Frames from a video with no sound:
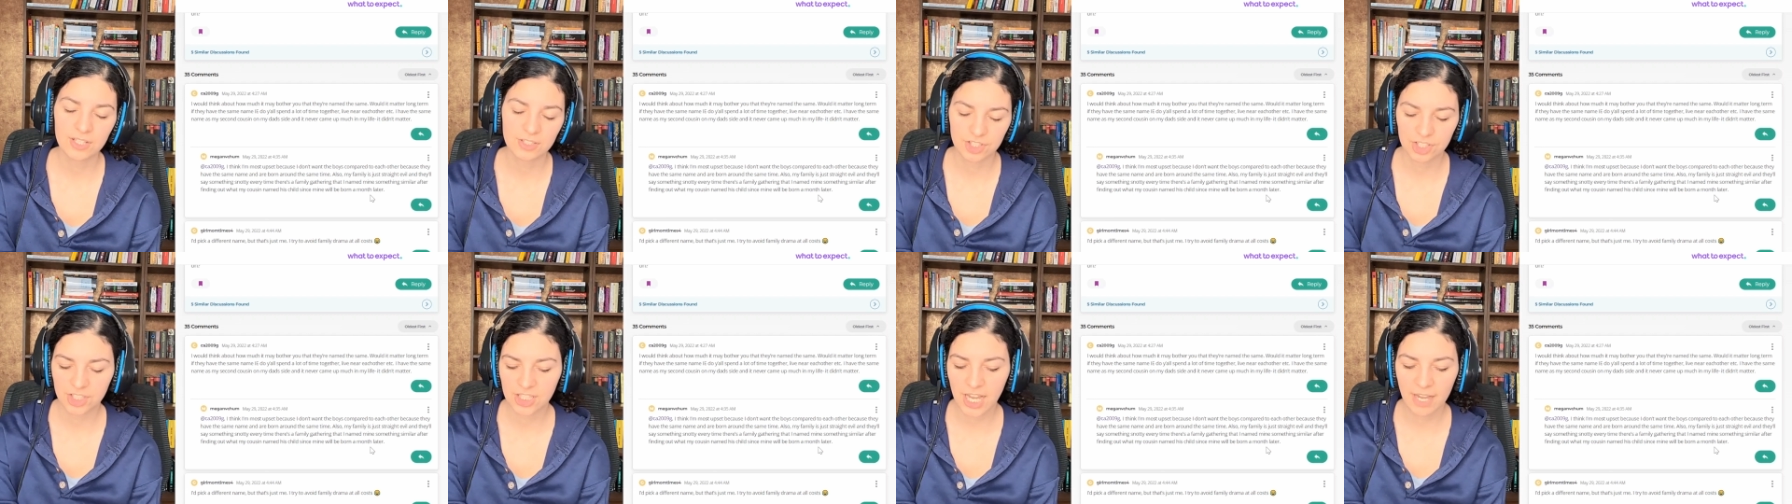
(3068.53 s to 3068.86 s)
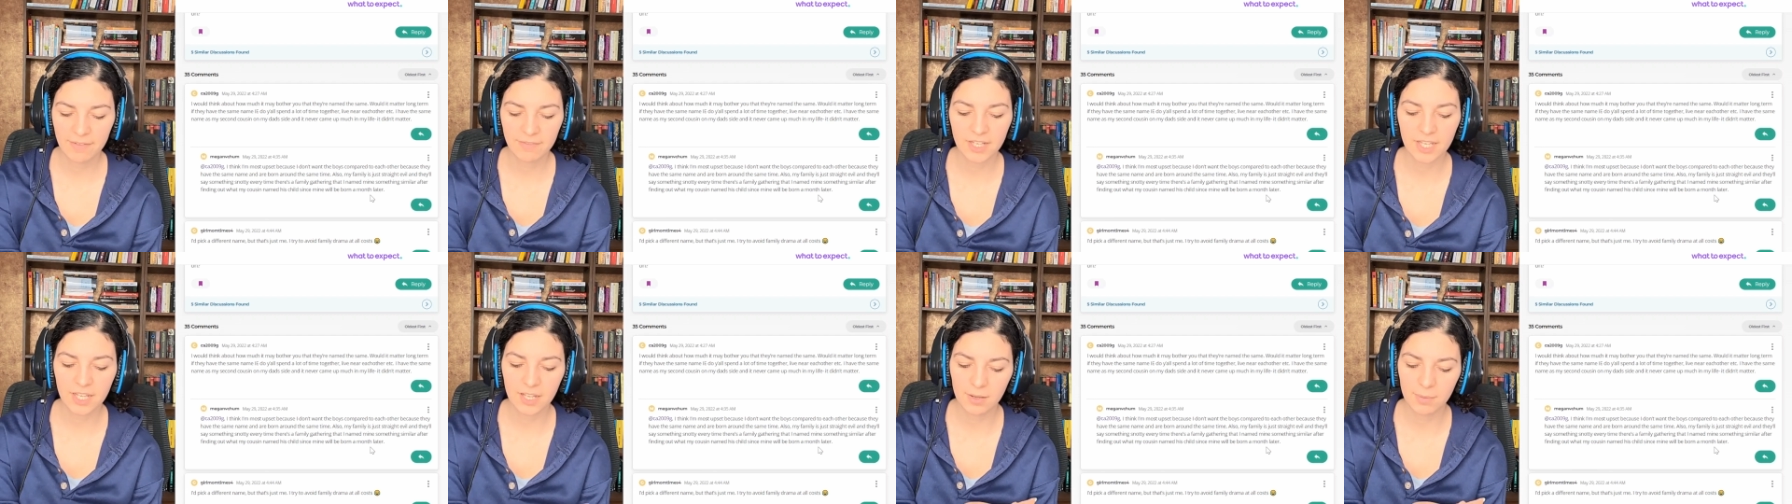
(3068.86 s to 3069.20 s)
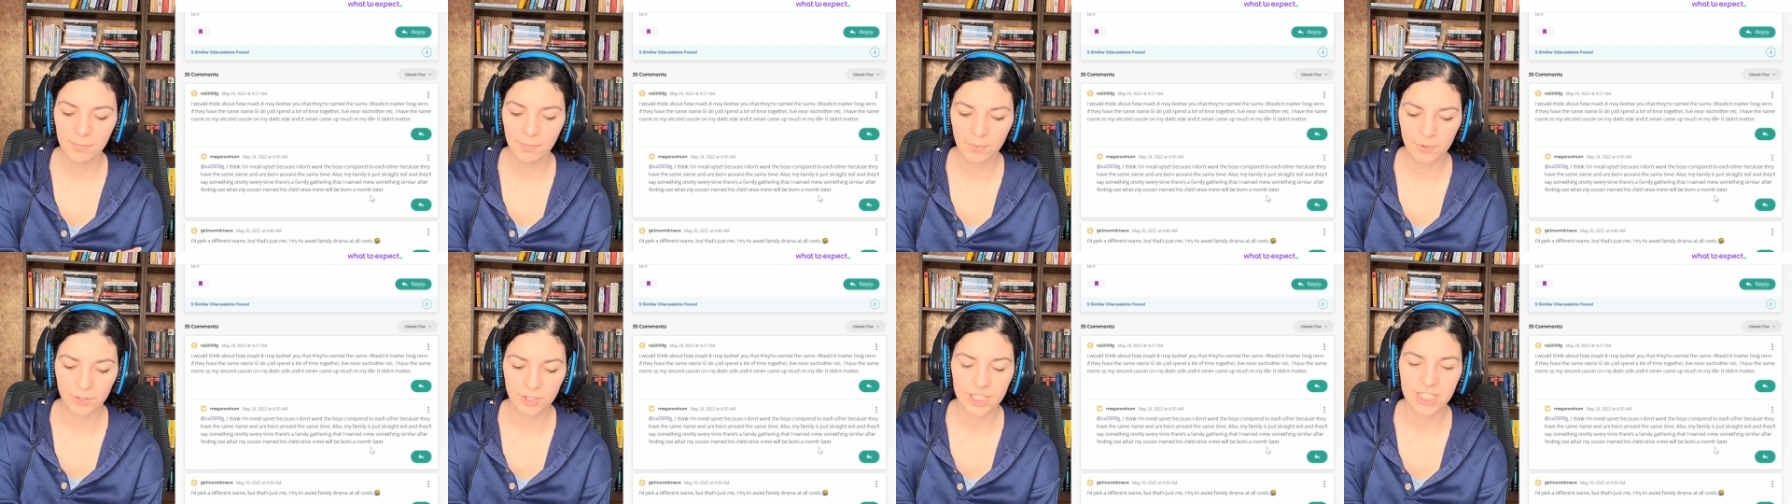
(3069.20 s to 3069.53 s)
Just having
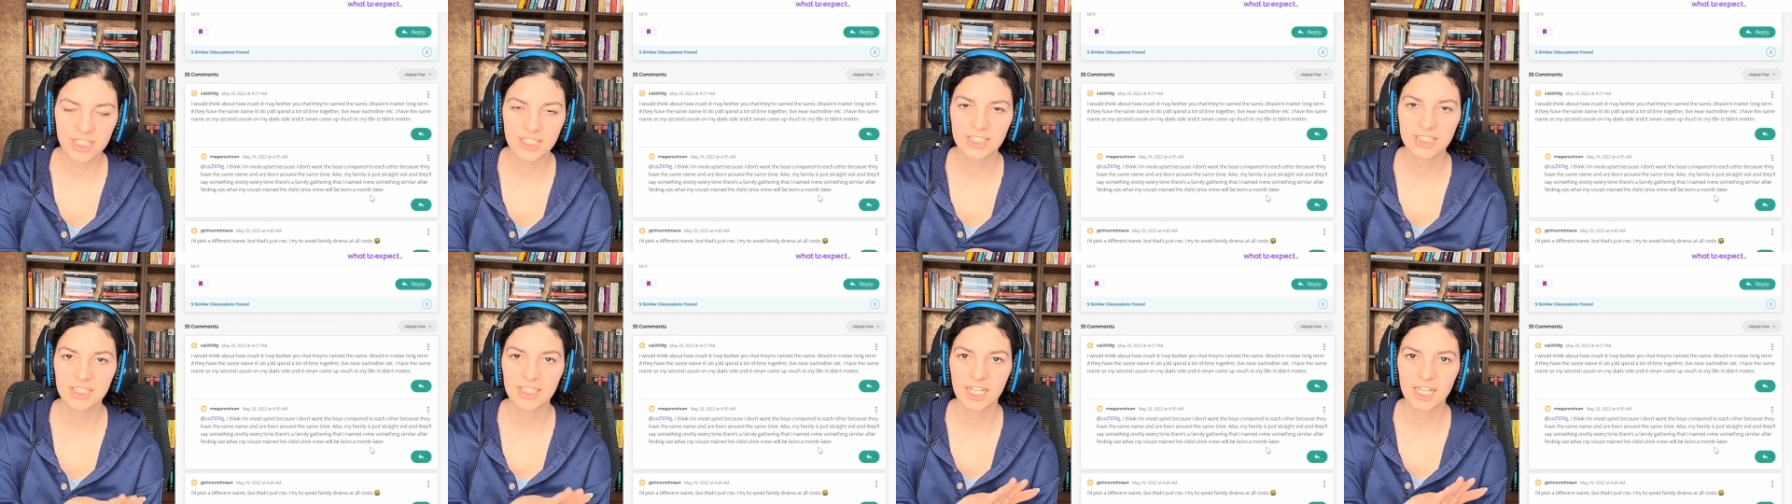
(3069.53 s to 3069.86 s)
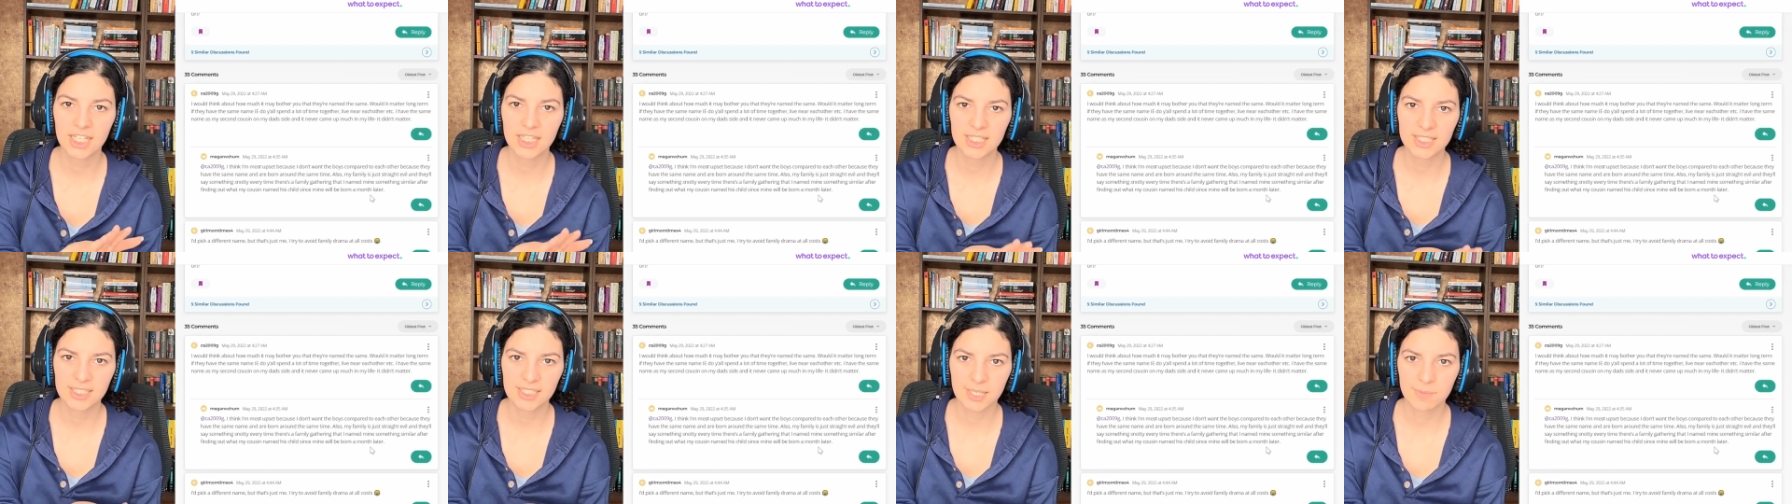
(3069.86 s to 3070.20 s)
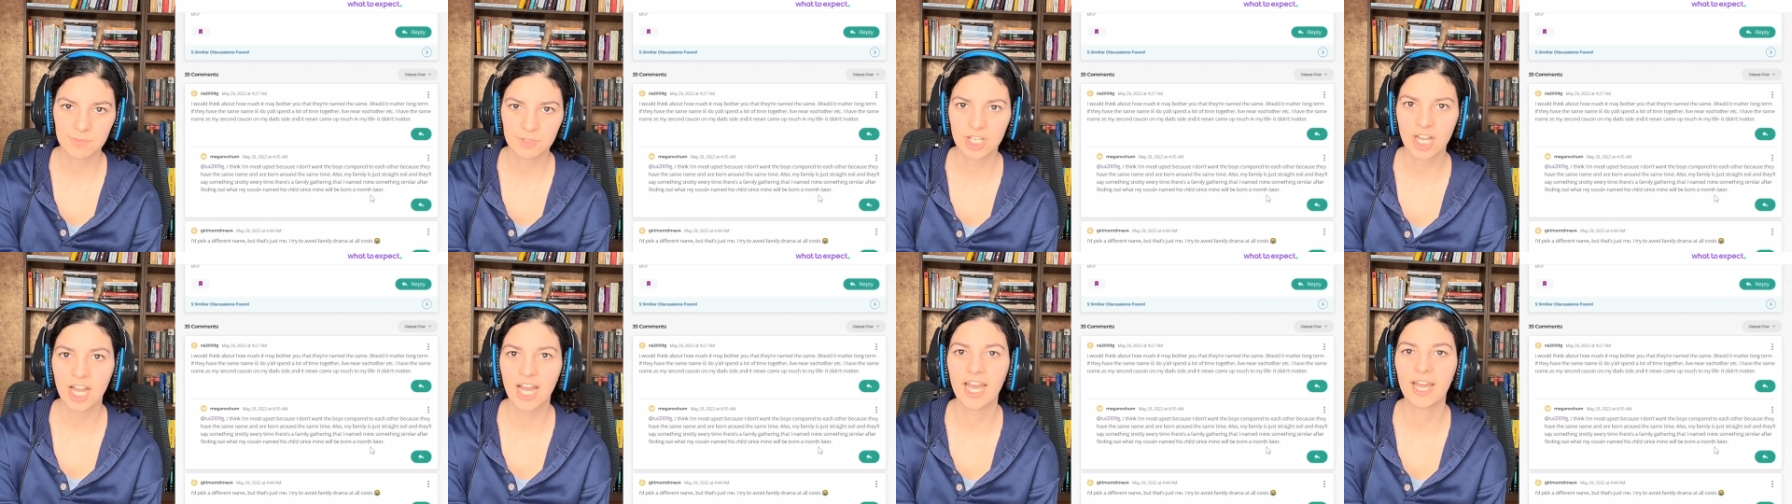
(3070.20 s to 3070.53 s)
boys at the same
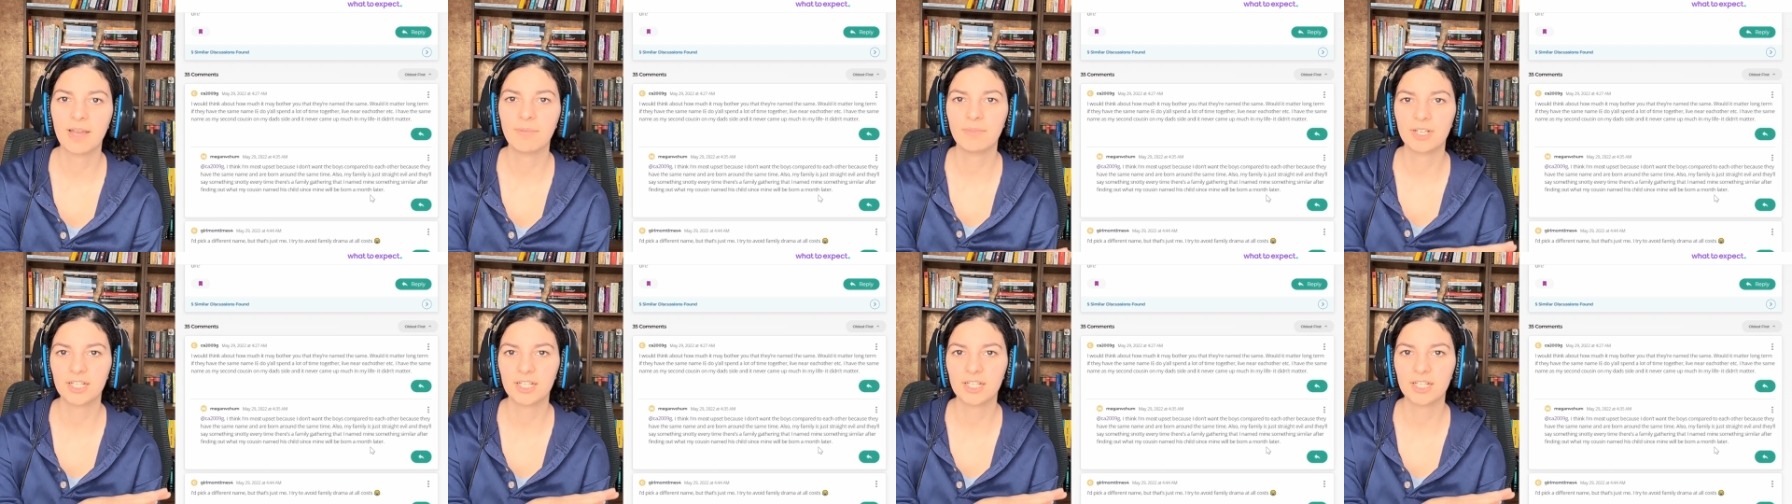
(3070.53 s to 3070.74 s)
time